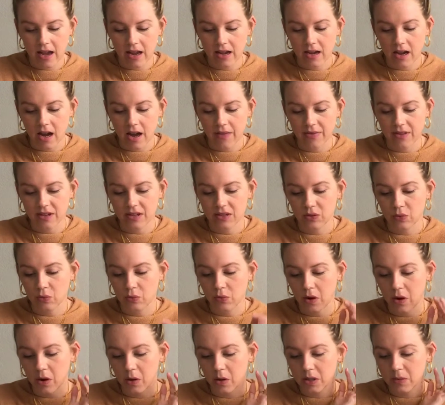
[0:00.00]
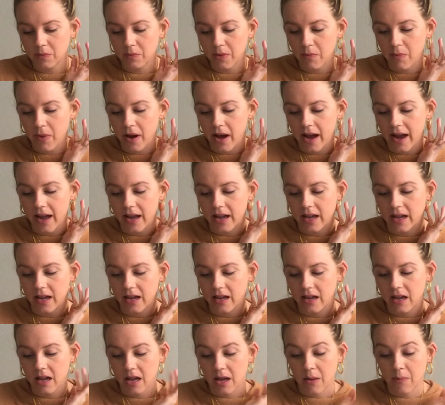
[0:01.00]
got this Rose Papaya
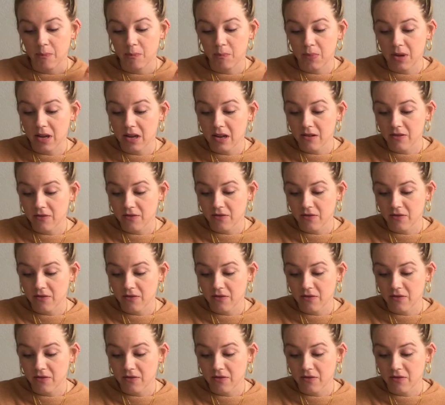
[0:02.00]
B5